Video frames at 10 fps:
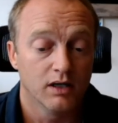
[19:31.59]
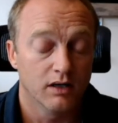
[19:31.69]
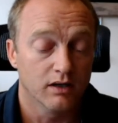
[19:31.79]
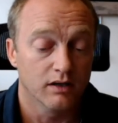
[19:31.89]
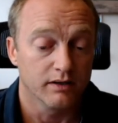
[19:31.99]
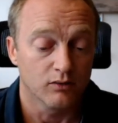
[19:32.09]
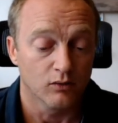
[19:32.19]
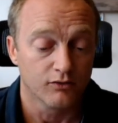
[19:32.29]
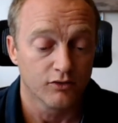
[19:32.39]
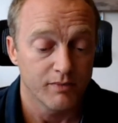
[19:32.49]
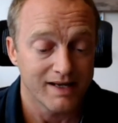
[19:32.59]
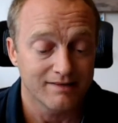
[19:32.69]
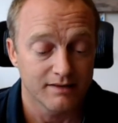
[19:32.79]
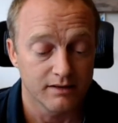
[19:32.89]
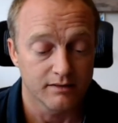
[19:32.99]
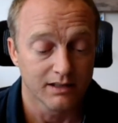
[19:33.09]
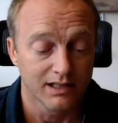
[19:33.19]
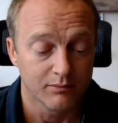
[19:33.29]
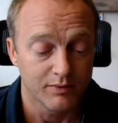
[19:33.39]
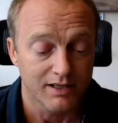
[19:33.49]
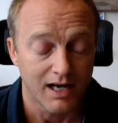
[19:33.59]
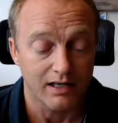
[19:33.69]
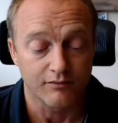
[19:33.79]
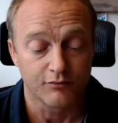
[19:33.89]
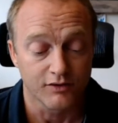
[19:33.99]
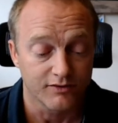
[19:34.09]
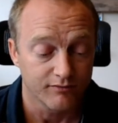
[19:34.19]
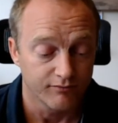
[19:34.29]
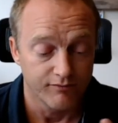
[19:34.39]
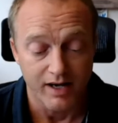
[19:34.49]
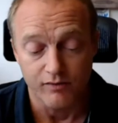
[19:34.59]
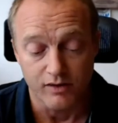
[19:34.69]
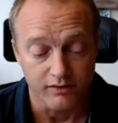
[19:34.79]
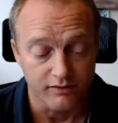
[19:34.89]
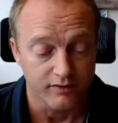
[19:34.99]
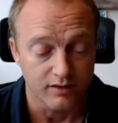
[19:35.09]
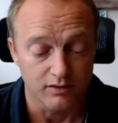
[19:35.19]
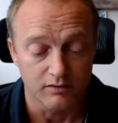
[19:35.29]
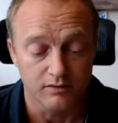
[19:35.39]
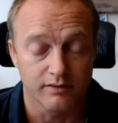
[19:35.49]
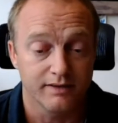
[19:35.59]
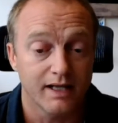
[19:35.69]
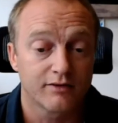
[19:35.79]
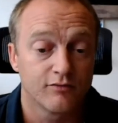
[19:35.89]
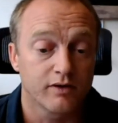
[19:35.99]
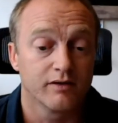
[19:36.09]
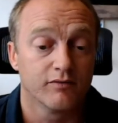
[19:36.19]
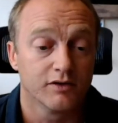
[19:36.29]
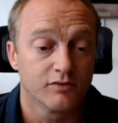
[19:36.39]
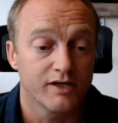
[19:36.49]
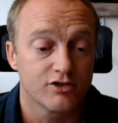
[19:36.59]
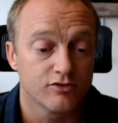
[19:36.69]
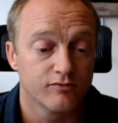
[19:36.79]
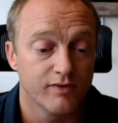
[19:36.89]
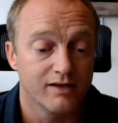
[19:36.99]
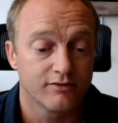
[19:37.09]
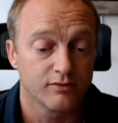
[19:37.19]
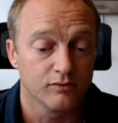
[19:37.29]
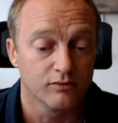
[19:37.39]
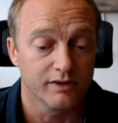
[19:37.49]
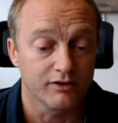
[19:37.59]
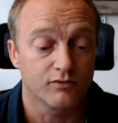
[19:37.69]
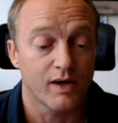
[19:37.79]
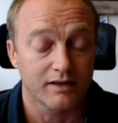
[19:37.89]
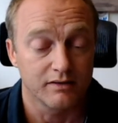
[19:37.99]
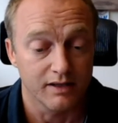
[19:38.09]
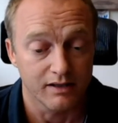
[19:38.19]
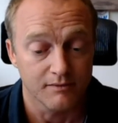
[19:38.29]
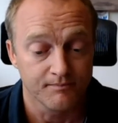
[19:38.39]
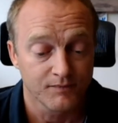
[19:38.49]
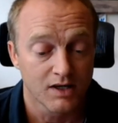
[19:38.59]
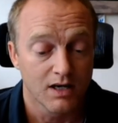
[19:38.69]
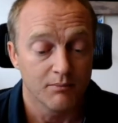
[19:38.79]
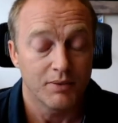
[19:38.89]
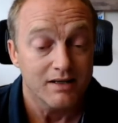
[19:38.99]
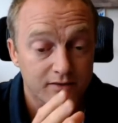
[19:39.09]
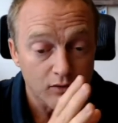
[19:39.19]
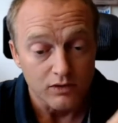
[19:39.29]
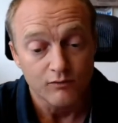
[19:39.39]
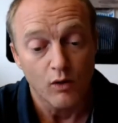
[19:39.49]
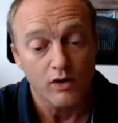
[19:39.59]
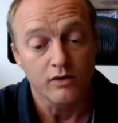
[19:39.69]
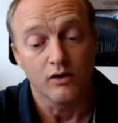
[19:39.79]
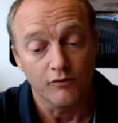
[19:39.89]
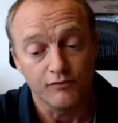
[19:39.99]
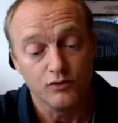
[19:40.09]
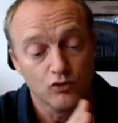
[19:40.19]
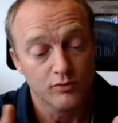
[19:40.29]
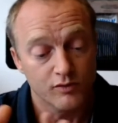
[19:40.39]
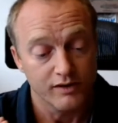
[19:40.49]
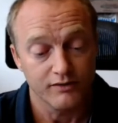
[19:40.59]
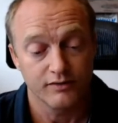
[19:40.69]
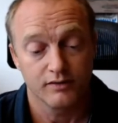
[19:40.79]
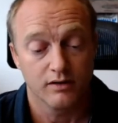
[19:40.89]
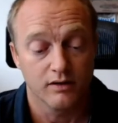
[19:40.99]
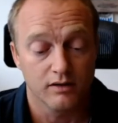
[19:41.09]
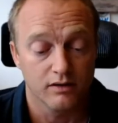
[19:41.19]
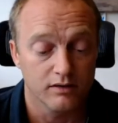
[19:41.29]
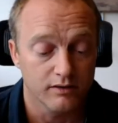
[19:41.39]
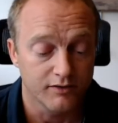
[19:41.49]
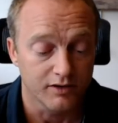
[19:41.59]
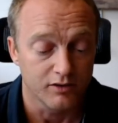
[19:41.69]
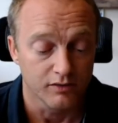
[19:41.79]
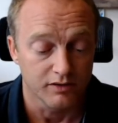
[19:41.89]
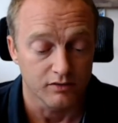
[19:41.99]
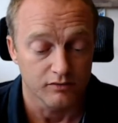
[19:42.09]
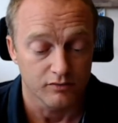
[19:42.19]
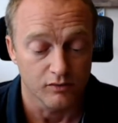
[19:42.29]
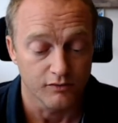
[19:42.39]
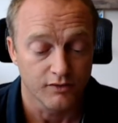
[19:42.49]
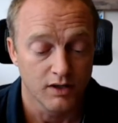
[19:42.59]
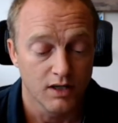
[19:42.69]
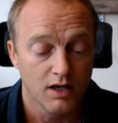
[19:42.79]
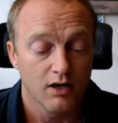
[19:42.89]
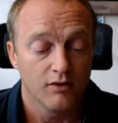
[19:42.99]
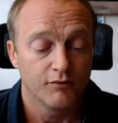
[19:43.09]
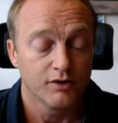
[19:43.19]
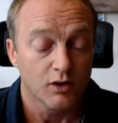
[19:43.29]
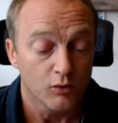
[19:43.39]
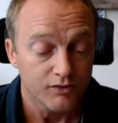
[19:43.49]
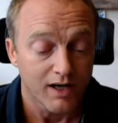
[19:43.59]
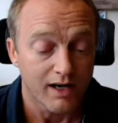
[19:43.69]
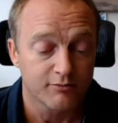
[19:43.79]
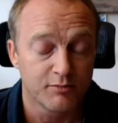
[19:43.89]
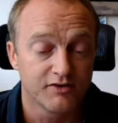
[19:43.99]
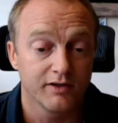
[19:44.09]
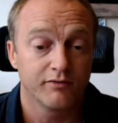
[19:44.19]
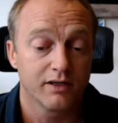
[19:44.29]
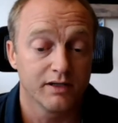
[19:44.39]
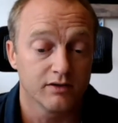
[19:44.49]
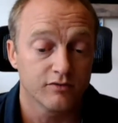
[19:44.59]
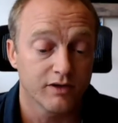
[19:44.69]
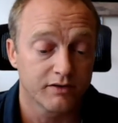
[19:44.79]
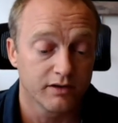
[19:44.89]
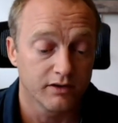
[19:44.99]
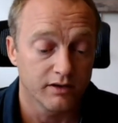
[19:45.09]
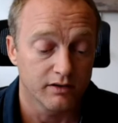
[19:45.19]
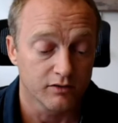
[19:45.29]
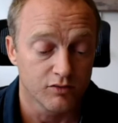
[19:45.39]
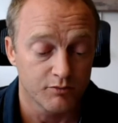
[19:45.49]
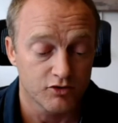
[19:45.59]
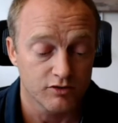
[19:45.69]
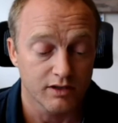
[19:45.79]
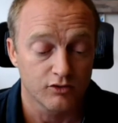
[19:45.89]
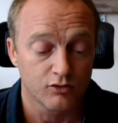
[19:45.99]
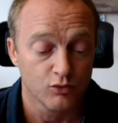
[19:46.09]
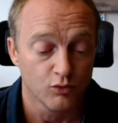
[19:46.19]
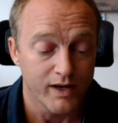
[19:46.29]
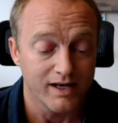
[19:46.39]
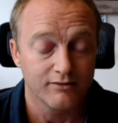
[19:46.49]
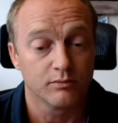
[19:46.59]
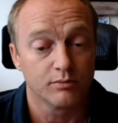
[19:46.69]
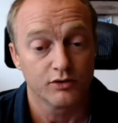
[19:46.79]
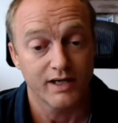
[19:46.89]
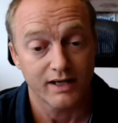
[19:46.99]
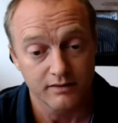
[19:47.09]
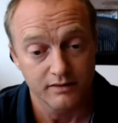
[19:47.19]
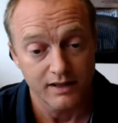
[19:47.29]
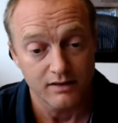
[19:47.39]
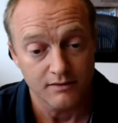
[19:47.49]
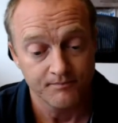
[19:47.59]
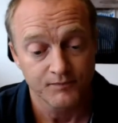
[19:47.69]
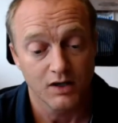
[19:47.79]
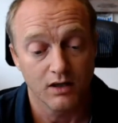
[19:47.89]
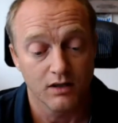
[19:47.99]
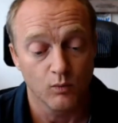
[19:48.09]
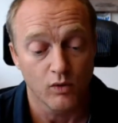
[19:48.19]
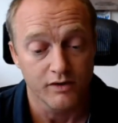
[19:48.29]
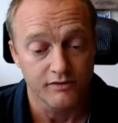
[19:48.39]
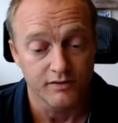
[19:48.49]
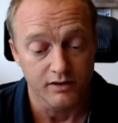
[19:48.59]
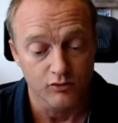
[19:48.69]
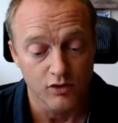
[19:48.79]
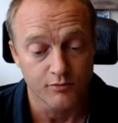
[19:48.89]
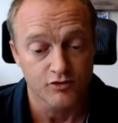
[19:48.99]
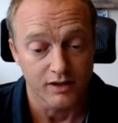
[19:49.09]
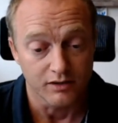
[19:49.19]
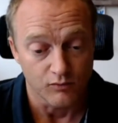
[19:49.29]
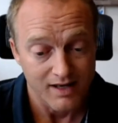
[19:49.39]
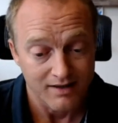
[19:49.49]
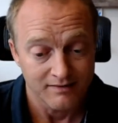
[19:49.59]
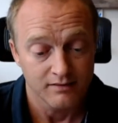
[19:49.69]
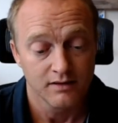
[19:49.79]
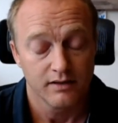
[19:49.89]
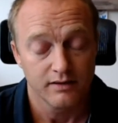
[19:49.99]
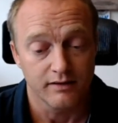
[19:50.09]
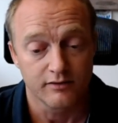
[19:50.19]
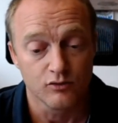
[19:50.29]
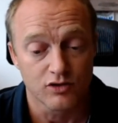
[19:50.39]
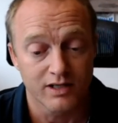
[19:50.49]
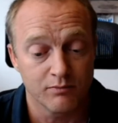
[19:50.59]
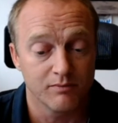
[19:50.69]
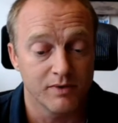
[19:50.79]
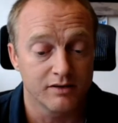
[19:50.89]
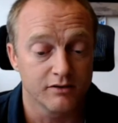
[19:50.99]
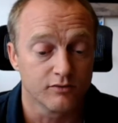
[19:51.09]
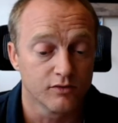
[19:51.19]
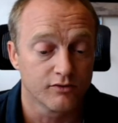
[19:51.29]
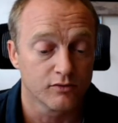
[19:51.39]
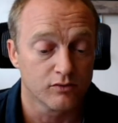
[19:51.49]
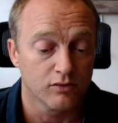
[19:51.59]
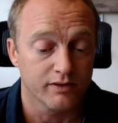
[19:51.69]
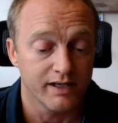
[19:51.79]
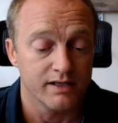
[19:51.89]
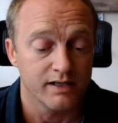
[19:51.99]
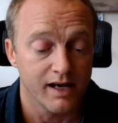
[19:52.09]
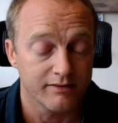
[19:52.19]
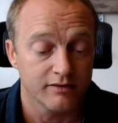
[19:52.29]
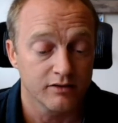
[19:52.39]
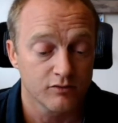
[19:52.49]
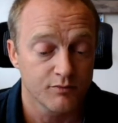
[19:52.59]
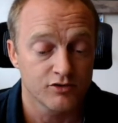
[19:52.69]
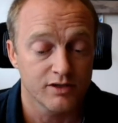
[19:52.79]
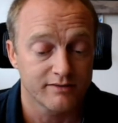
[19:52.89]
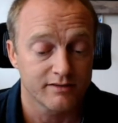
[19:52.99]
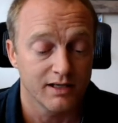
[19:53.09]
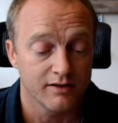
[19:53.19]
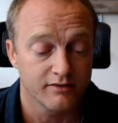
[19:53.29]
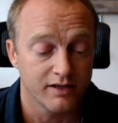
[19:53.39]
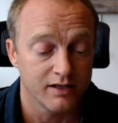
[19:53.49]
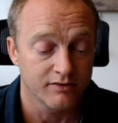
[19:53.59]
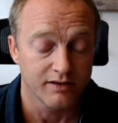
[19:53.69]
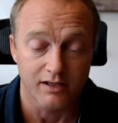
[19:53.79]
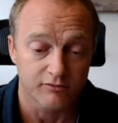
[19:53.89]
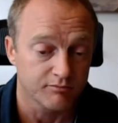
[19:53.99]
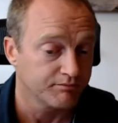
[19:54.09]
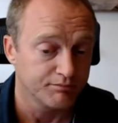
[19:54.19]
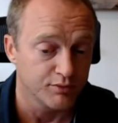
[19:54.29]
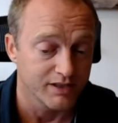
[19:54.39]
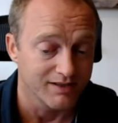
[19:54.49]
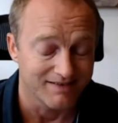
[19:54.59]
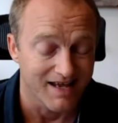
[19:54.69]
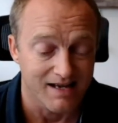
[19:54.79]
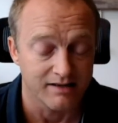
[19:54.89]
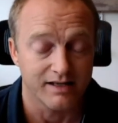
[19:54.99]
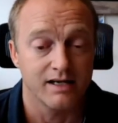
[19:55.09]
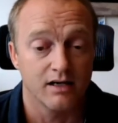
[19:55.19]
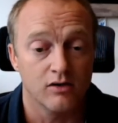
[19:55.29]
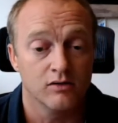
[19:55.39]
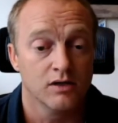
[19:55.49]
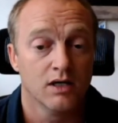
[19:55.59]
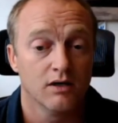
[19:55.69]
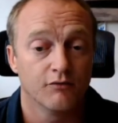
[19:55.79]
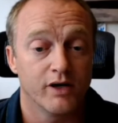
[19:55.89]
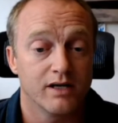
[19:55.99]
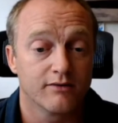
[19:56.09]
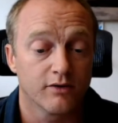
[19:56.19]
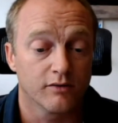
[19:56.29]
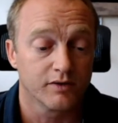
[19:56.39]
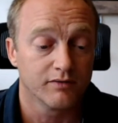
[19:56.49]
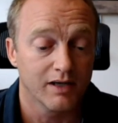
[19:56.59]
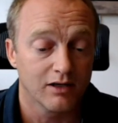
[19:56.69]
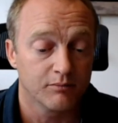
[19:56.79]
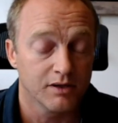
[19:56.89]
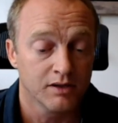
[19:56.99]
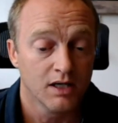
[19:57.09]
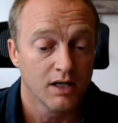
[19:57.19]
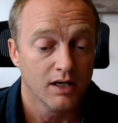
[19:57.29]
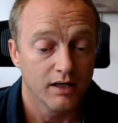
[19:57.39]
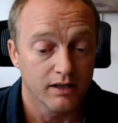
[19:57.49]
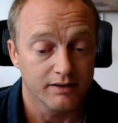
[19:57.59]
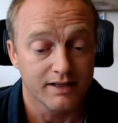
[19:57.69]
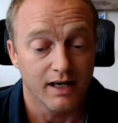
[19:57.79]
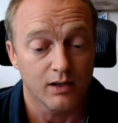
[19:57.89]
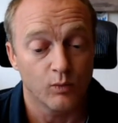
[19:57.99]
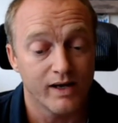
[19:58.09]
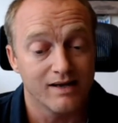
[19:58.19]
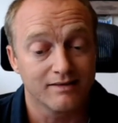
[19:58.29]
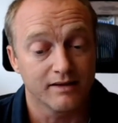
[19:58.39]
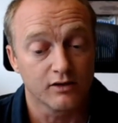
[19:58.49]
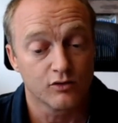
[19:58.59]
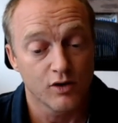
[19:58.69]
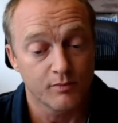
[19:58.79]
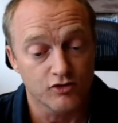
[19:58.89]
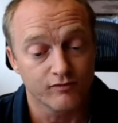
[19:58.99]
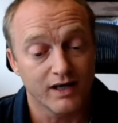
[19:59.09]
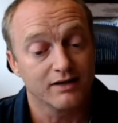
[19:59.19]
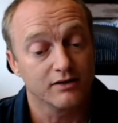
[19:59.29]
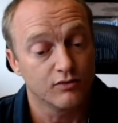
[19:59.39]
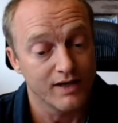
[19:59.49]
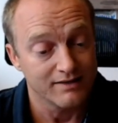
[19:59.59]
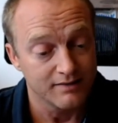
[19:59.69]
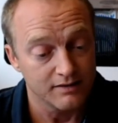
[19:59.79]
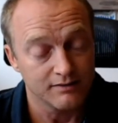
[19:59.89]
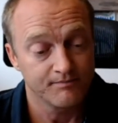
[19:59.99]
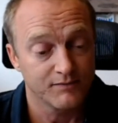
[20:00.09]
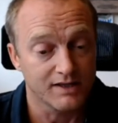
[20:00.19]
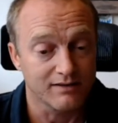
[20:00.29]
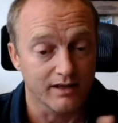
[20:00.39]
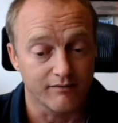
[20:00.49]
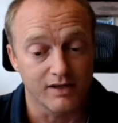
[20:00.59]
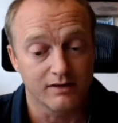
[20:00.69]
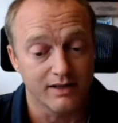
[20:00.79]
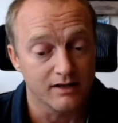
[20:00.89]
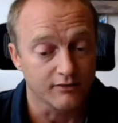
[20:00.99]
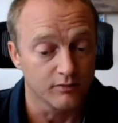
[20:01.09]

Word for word: Uh, it also makes it a little bit harder for various, you know, network infiltration ways to extract the data. But it's only one of numerous uh, security controls. For those guys specifically interested in, in encryption, there are two ways to protect the data. Uh, one is the encryption at rest, that's usually implemented through a so-called AES encryption. That's the latest data, and that's pretty standard anyhow for any software developer. Uh, the other way is encryption while in transit. That's like when data is